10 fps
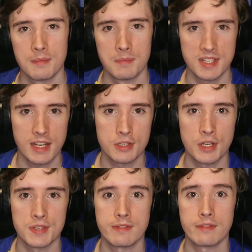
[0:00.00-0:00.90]
Mateo
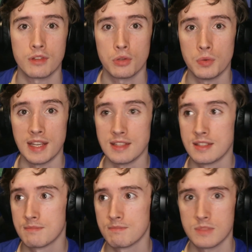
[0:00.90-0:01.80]
Joseph, who
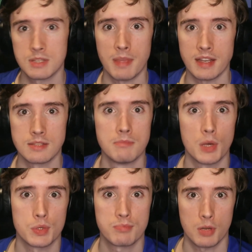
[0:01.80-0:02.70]
is Spain's
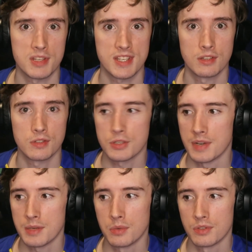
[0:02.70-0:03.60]
most promising
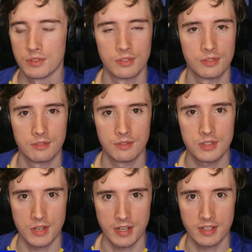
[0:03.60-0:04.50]
under-21s
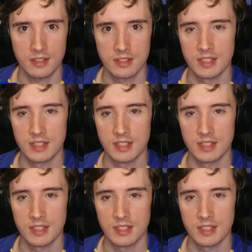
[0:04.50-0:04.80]
striker.